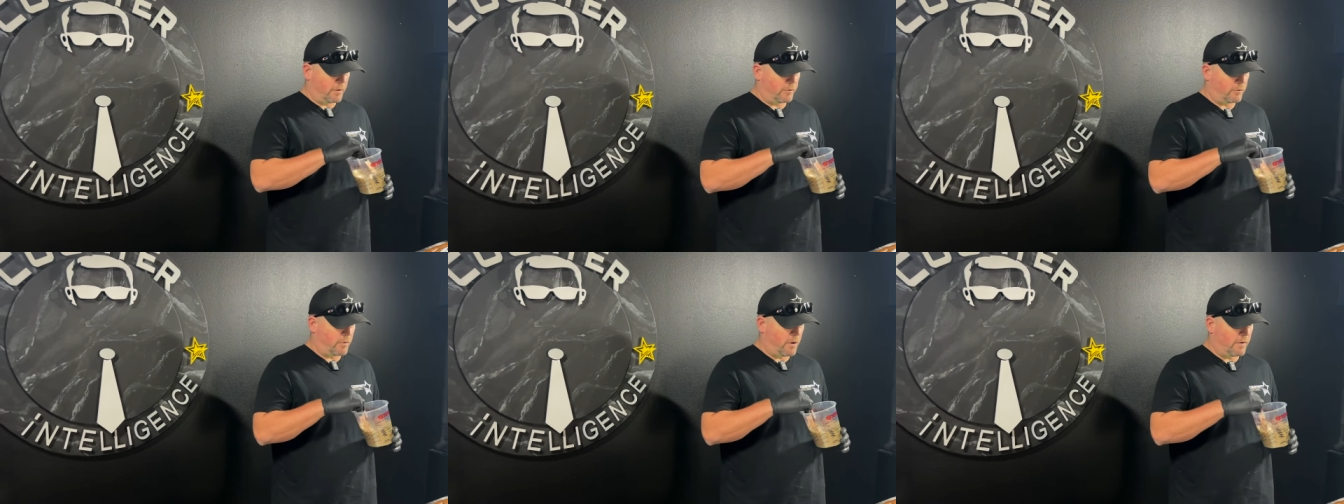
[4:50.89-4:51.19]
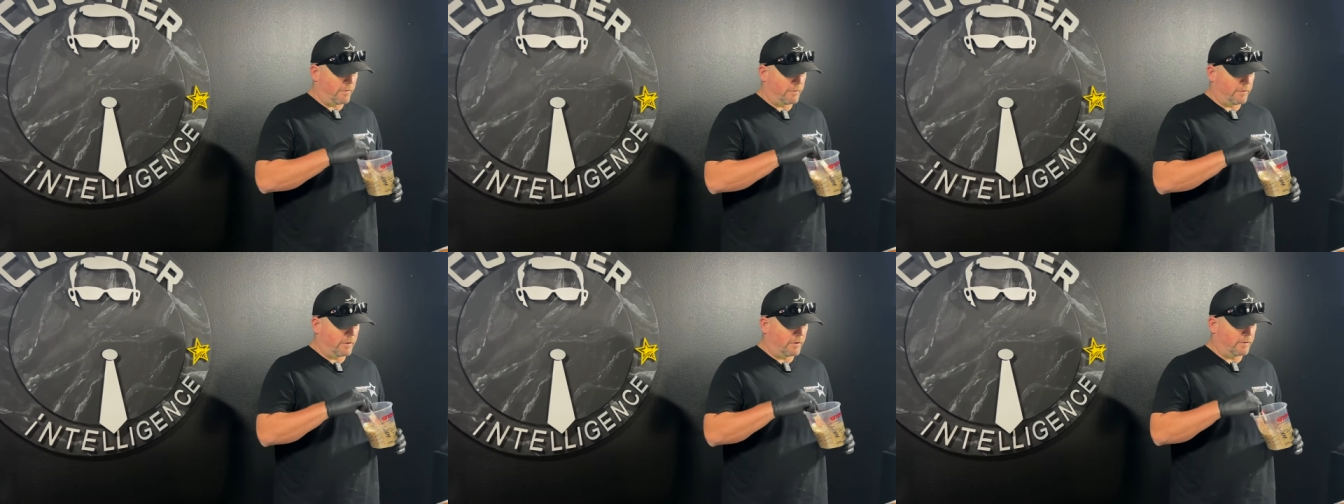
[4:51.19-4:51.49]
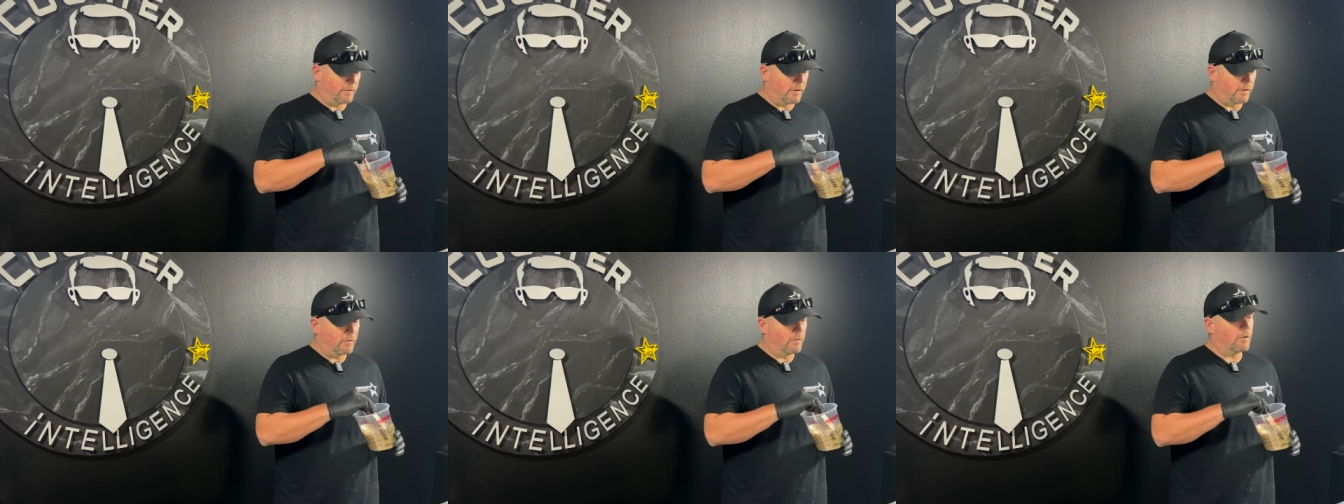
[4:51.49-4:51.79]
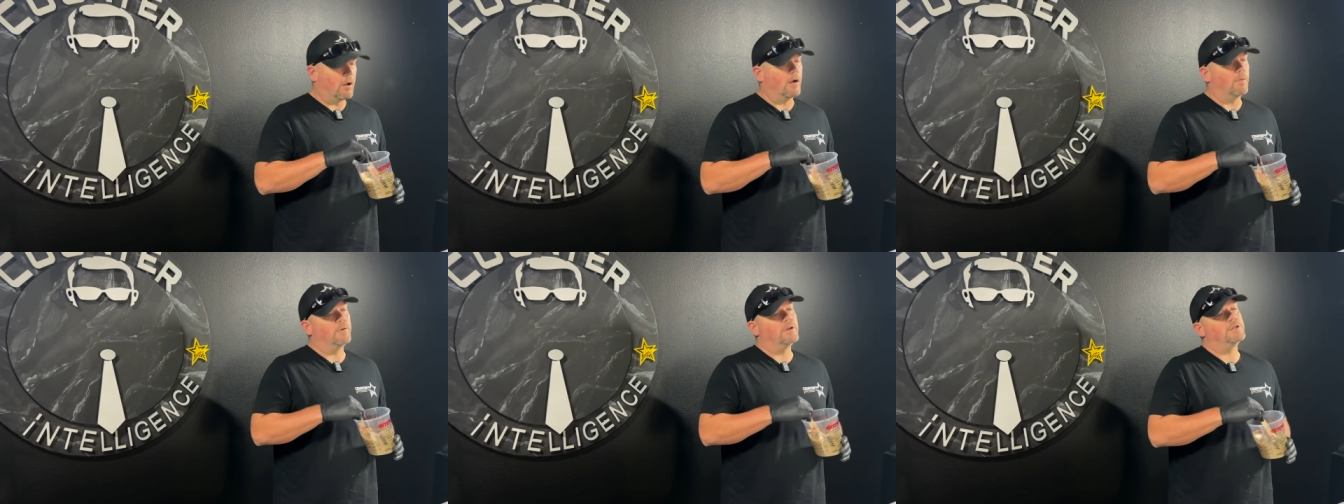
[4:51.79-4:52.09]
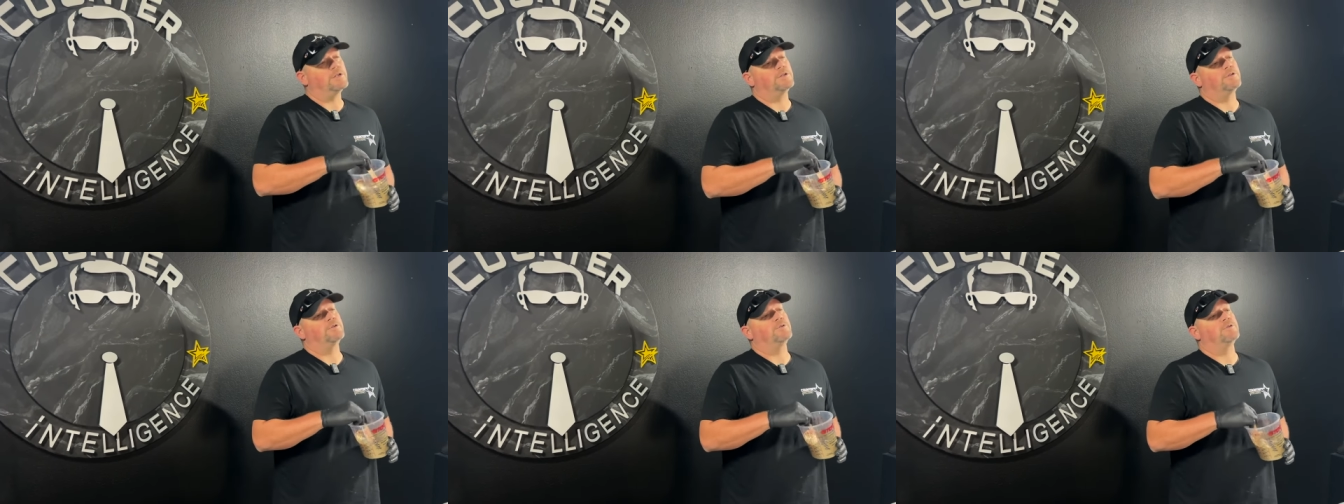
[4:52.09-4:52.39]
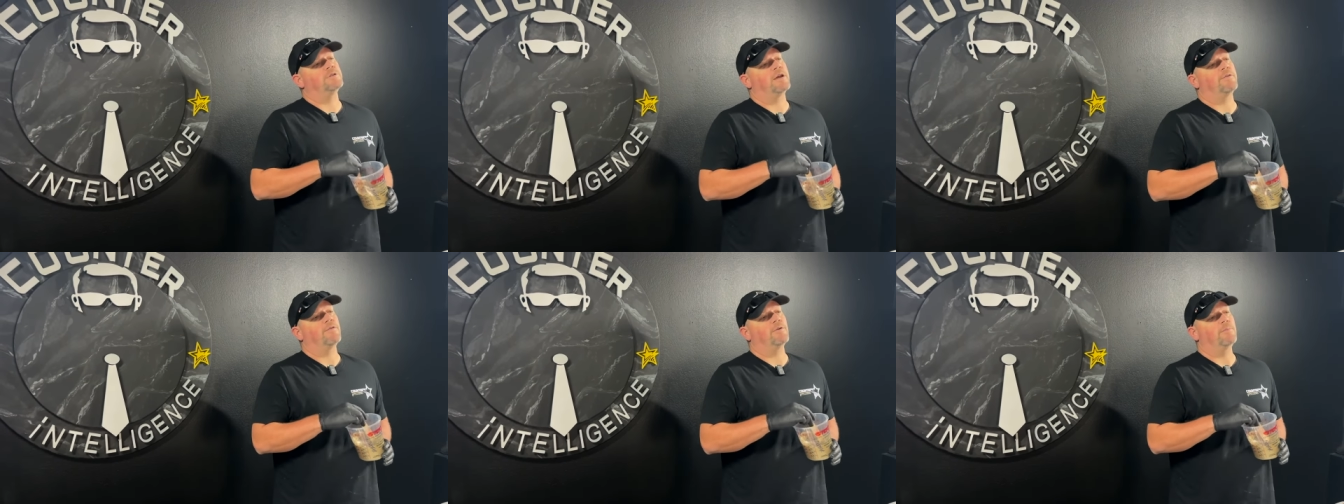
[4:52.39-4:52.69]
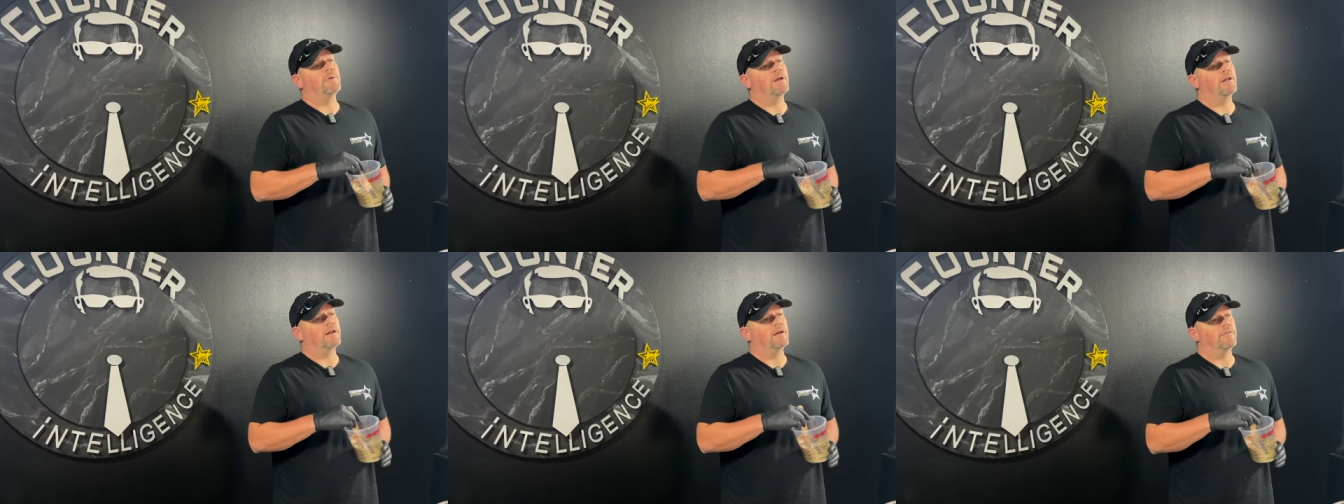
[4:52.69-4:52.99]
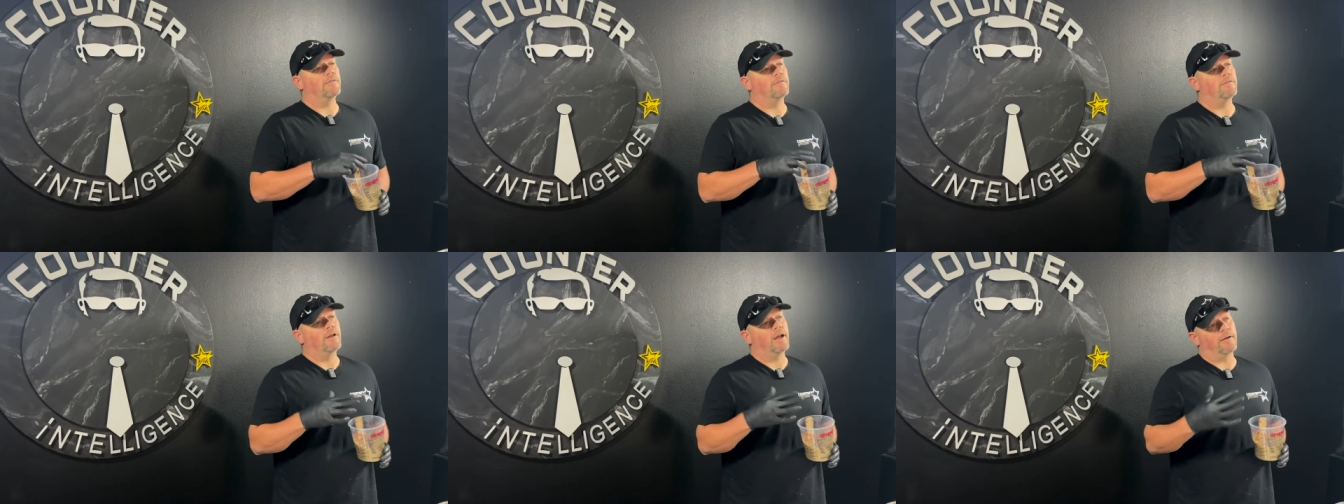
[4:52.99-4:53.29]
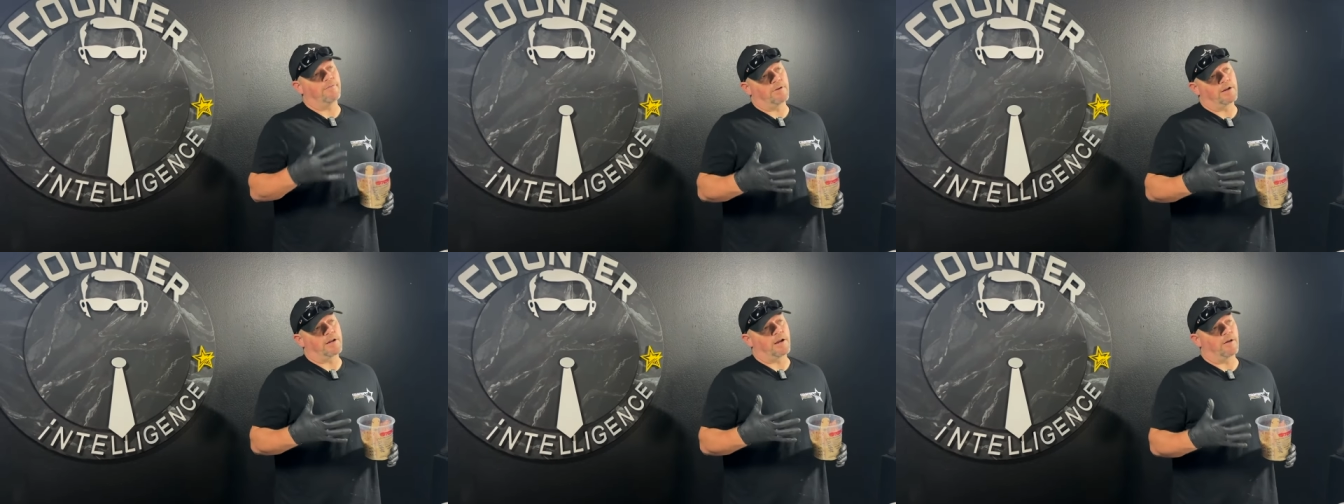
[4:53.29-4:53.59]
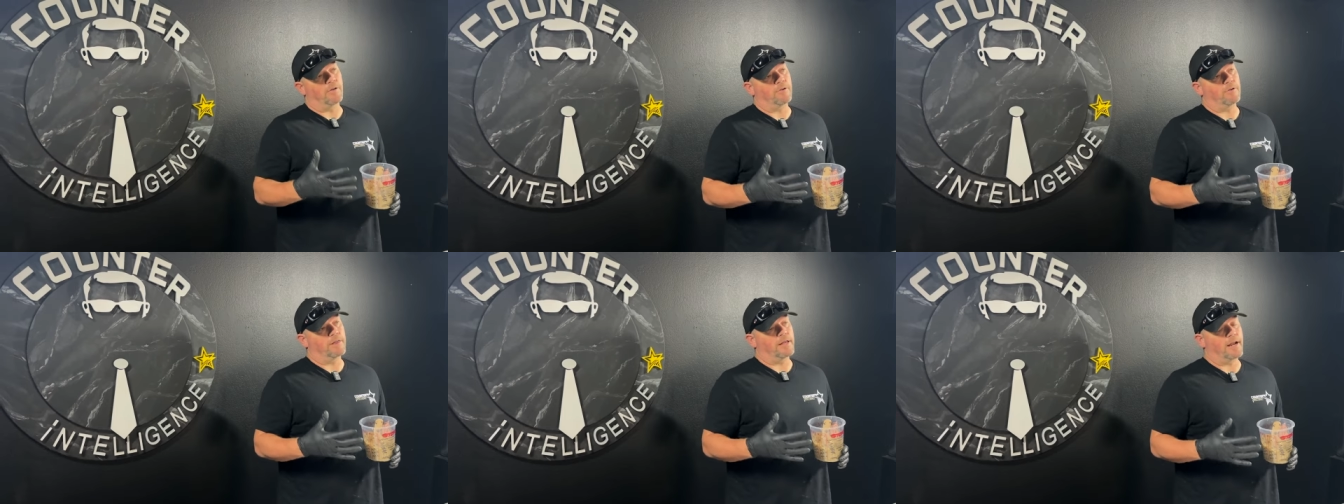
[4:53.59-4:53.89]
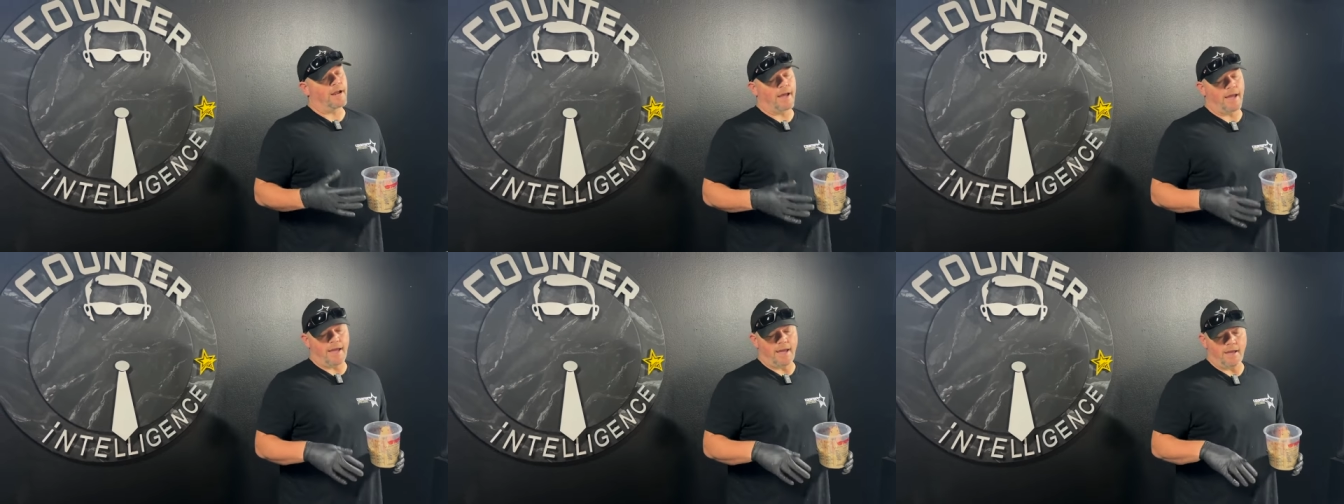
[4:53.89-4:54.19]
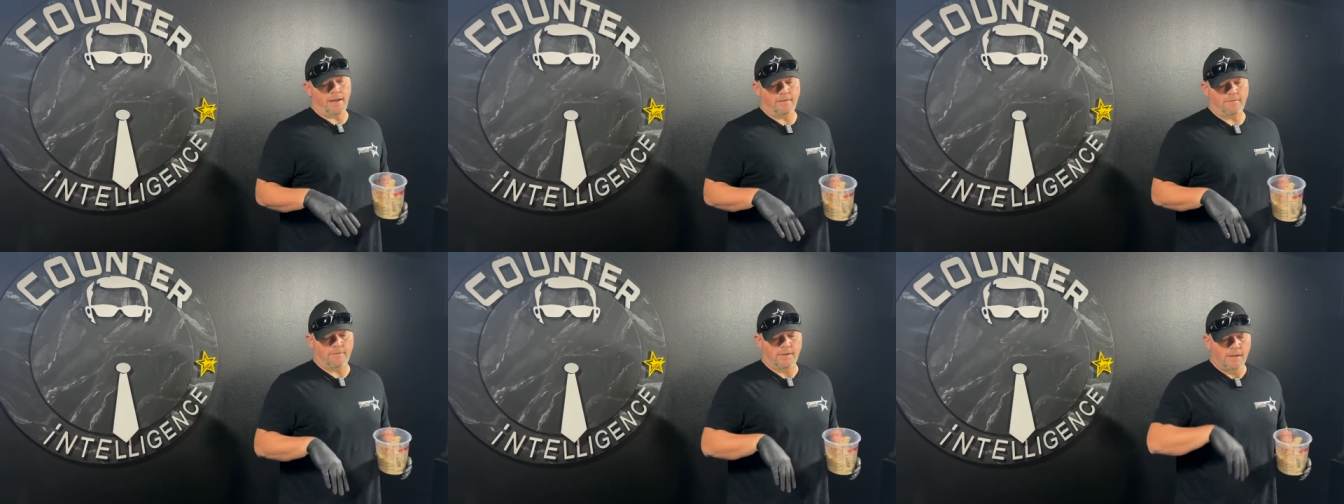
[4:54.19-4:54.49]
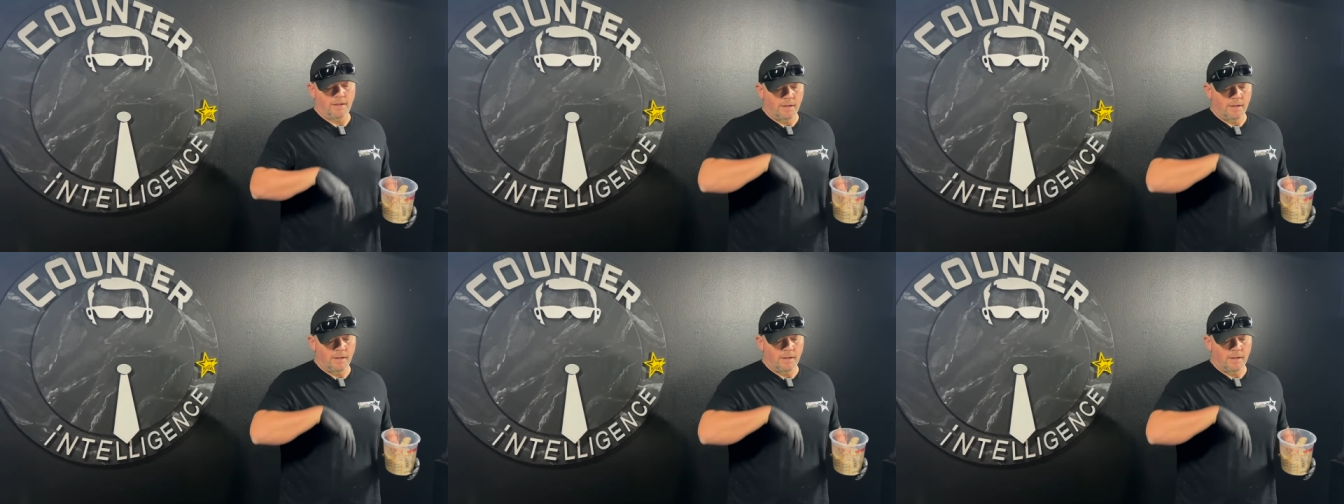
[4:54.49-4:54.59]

square foot because I don't always use every bit of every color that I have.